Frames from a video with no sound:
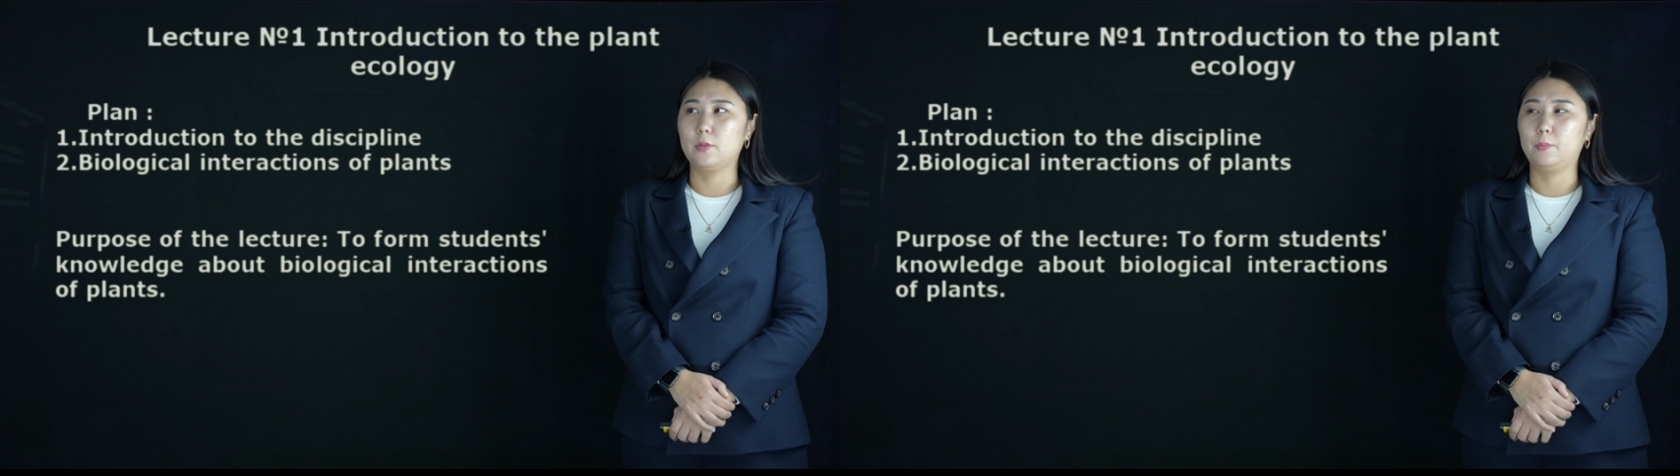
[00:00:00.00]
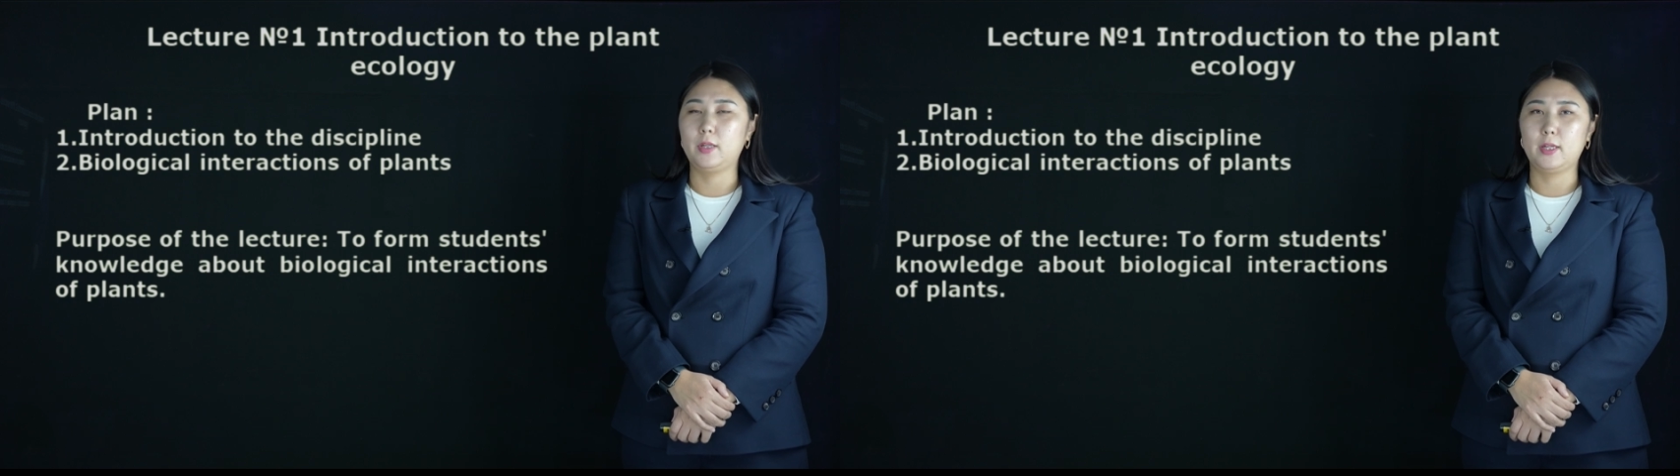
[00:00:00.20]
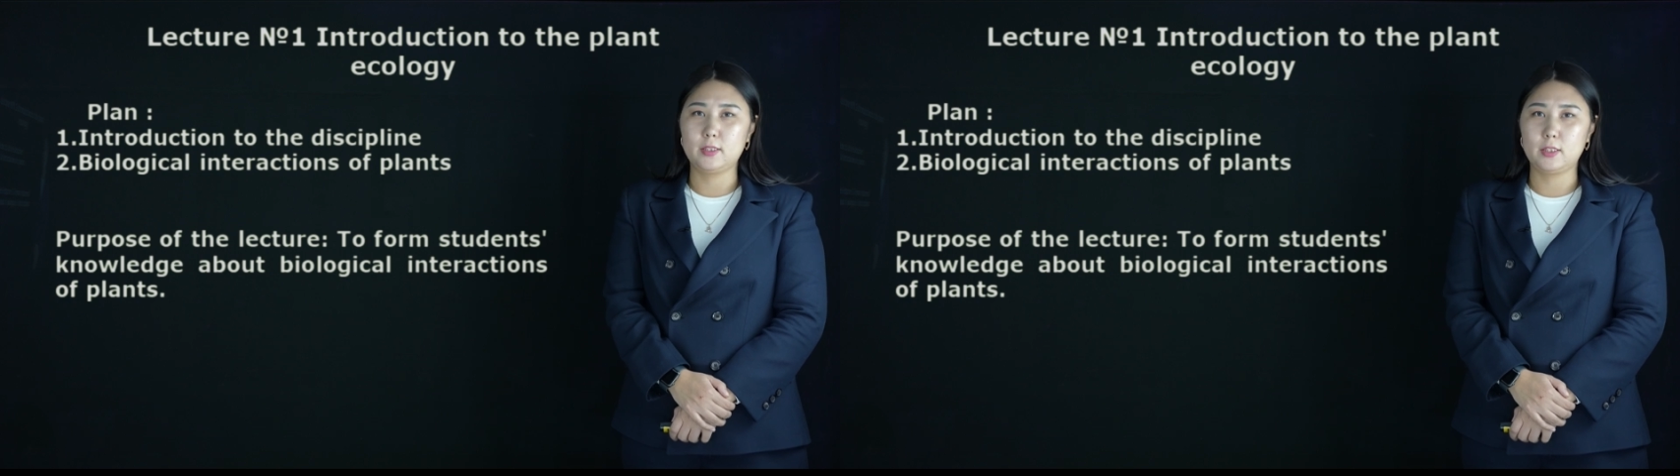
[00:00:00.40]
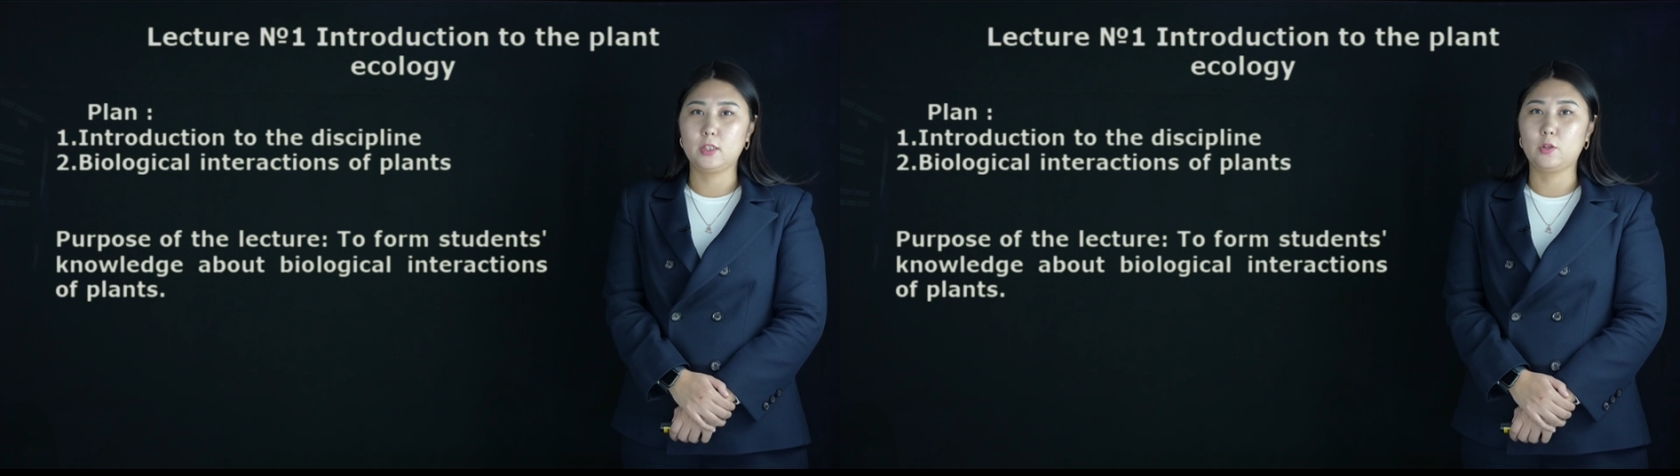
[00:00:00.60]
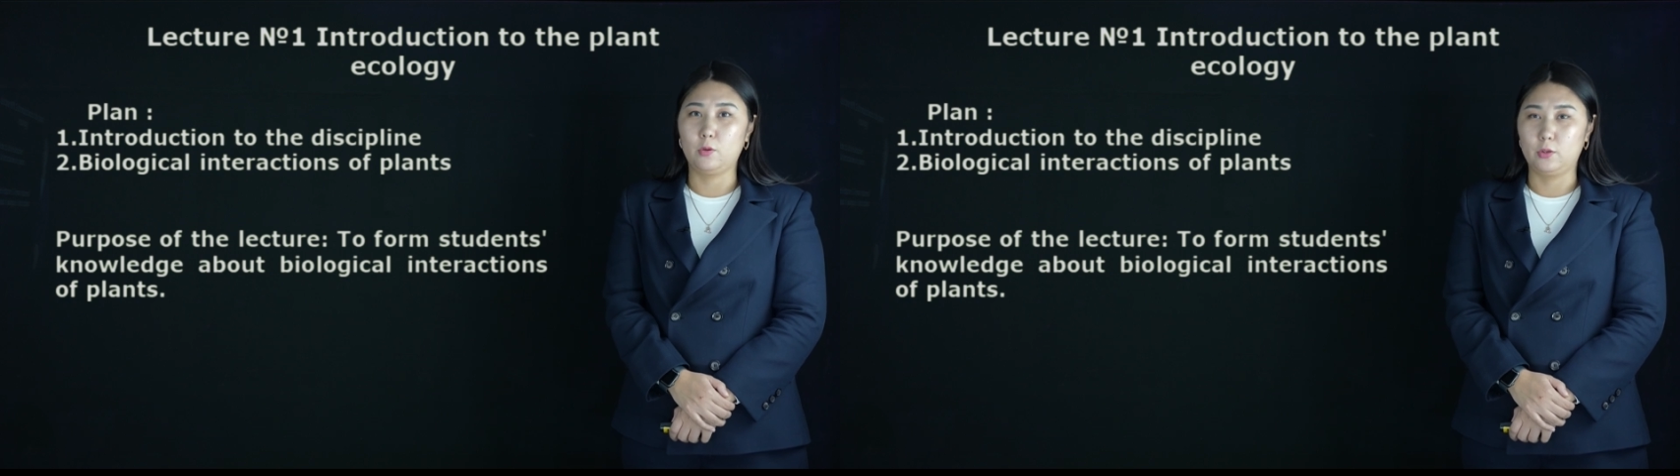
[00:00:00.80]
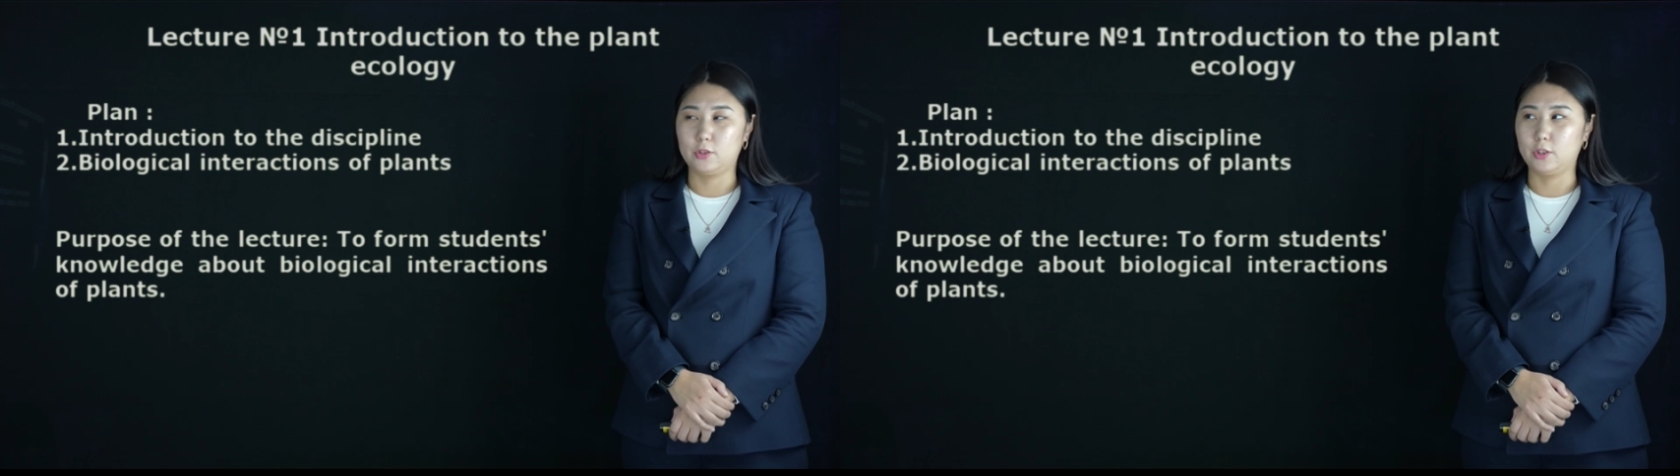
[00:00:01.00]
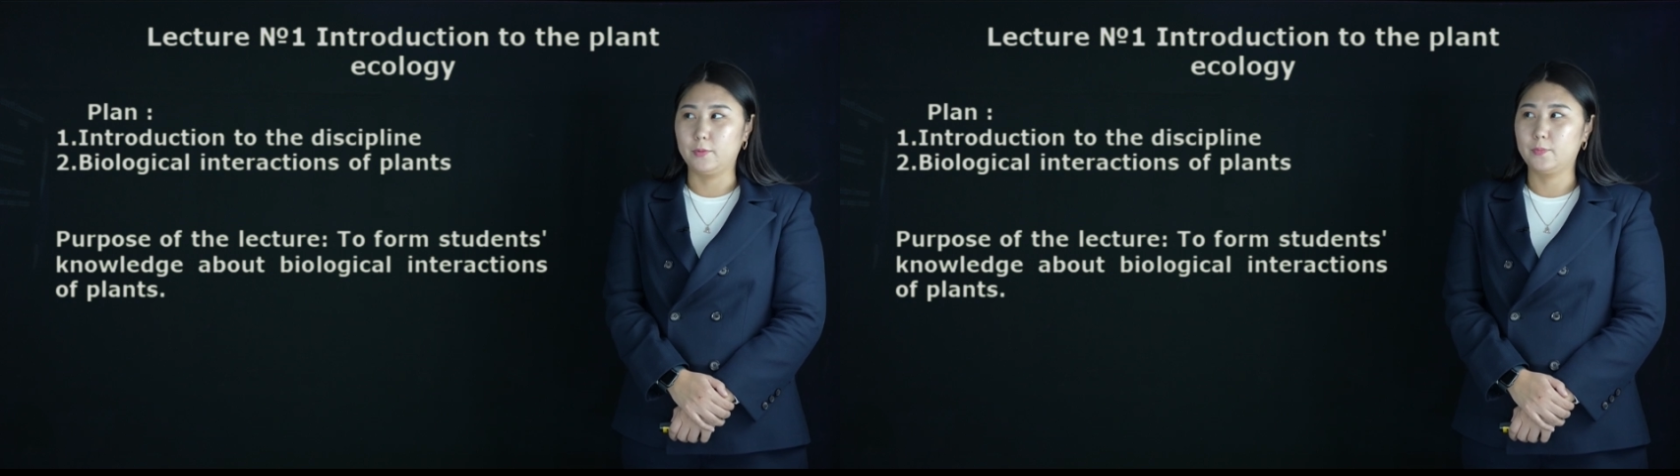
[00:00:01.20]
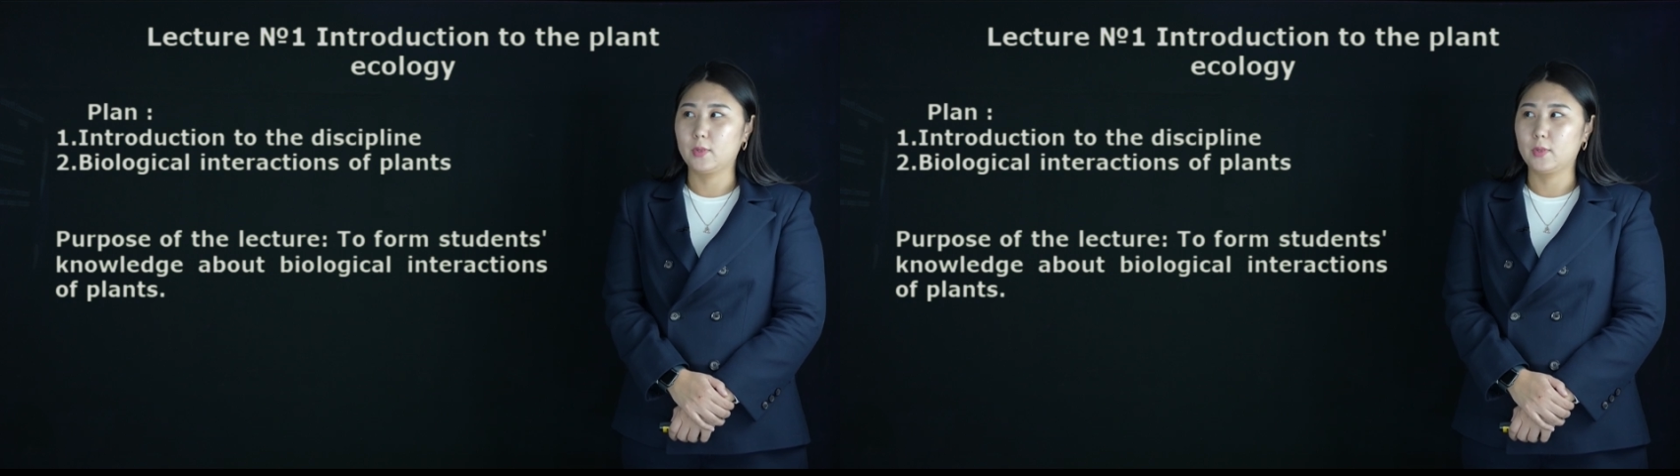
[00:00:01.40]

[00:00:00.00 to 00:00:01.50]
plant ecology.